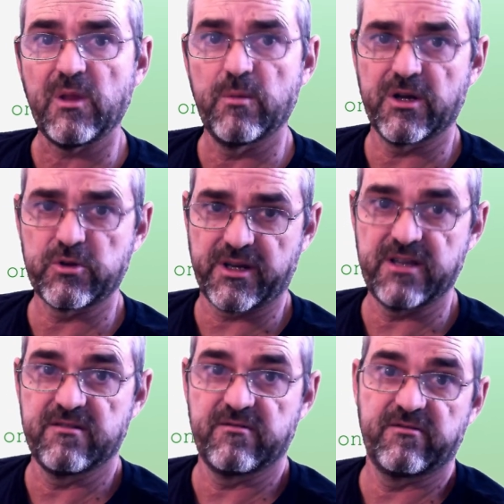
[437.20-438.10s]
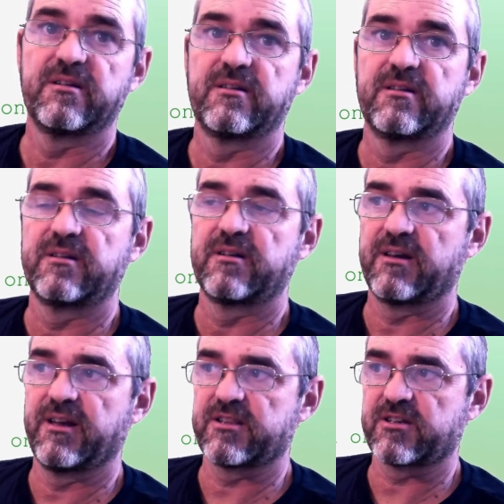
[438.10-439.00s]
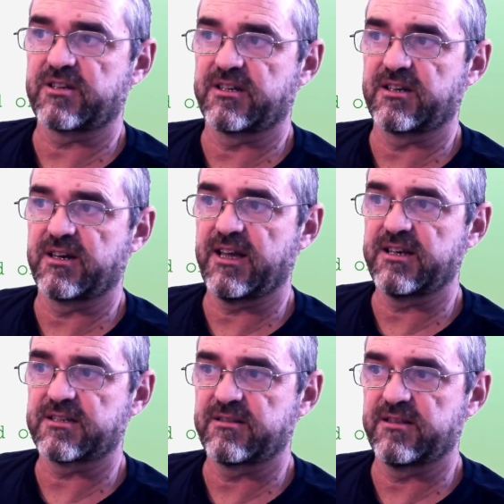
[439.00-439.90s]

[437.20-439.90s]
But okay, let us analyze